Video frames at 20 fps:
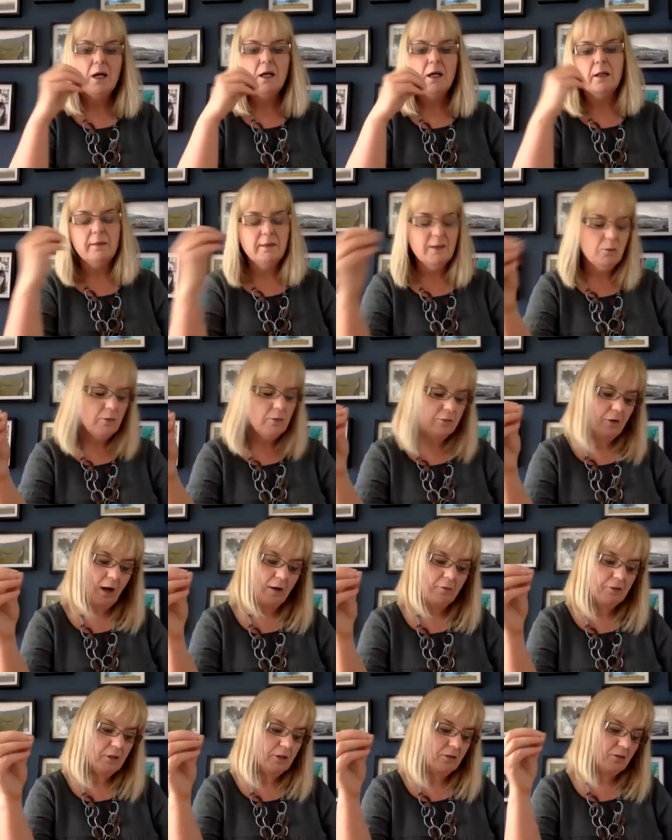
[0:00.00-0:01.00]
I think we've
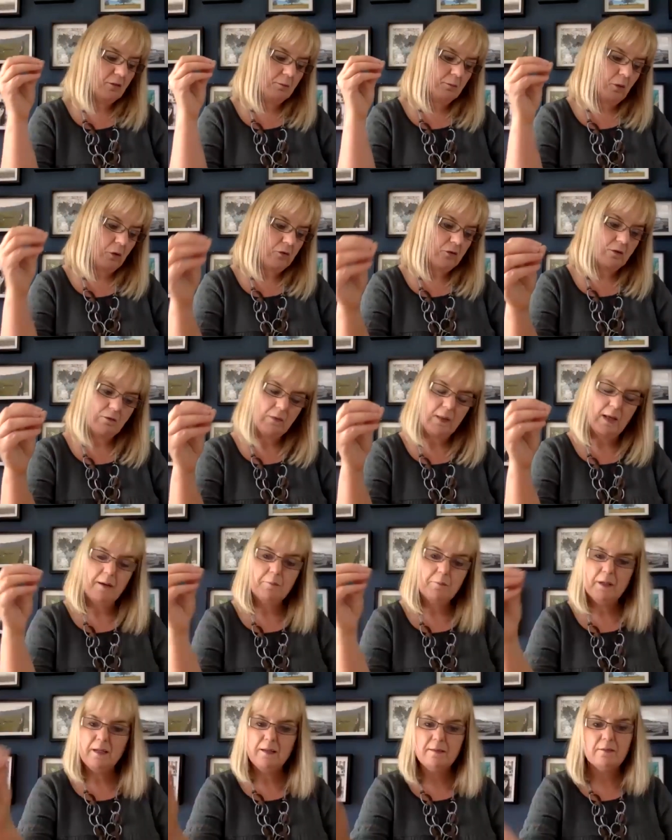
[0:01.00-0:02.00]
covered most of that,
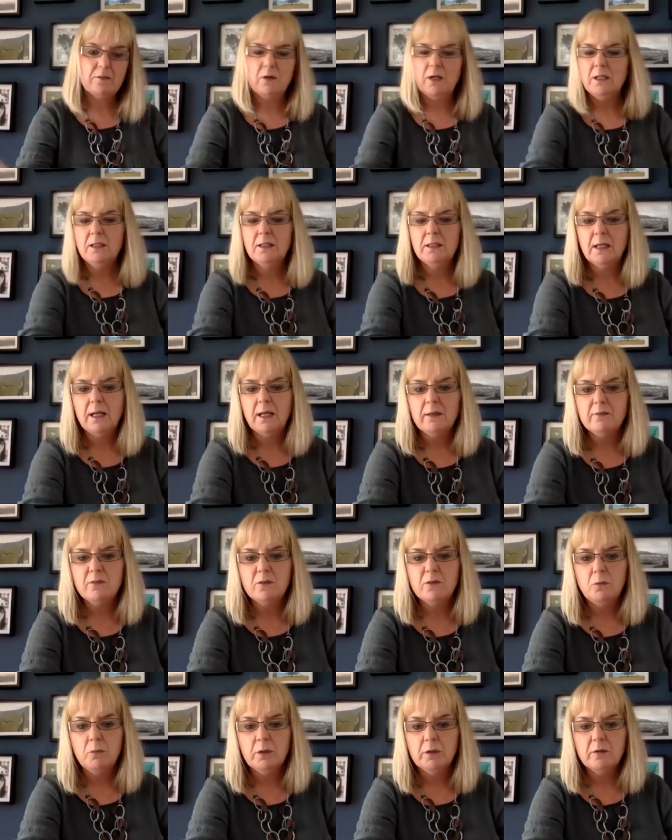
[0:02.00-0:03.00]
but is there anything else
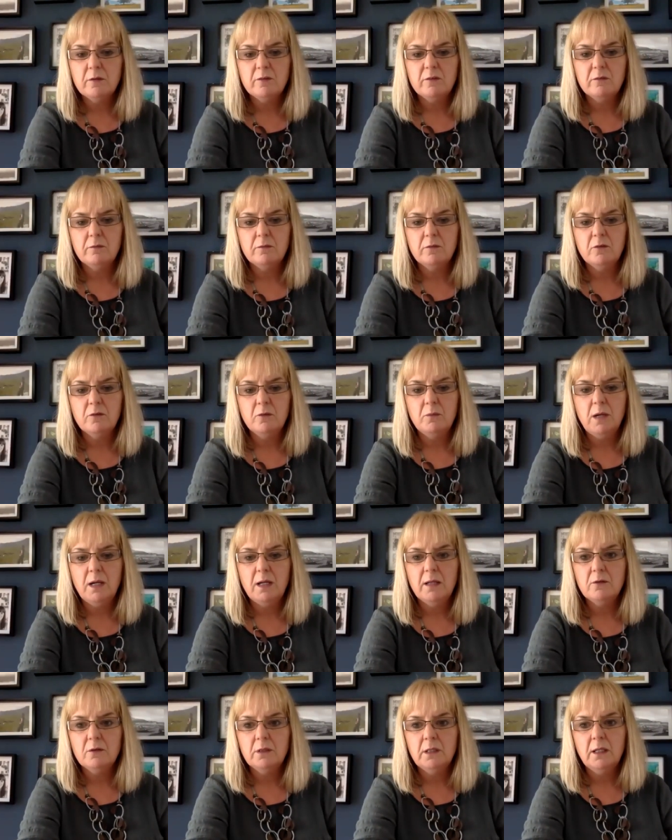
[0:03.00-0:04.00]
you want to
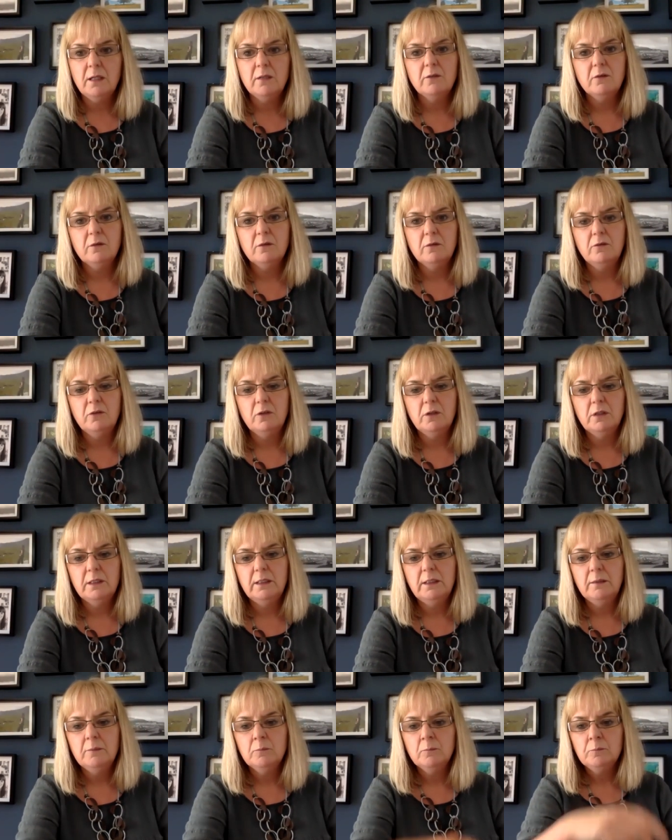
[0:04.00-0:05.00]
add on that,
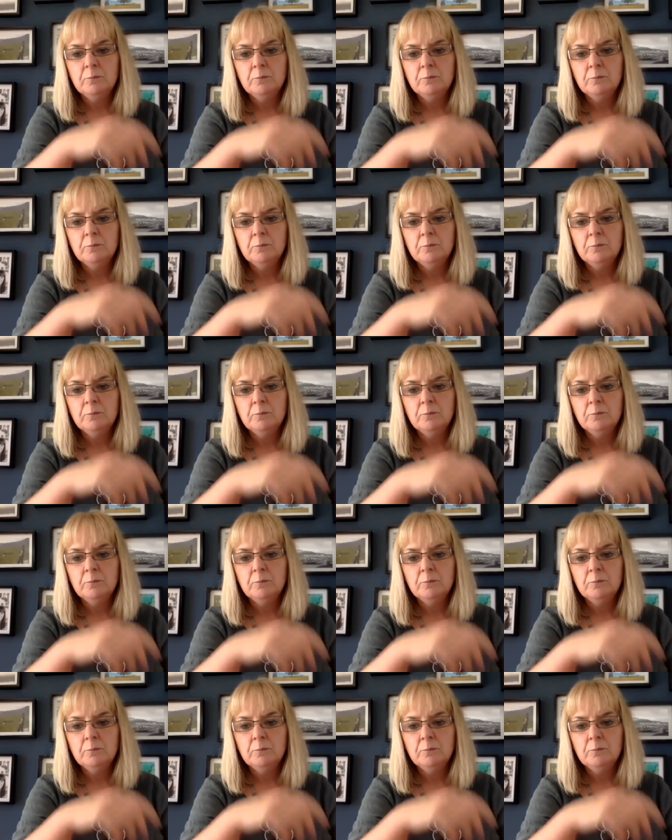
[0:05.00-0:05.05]
Julie?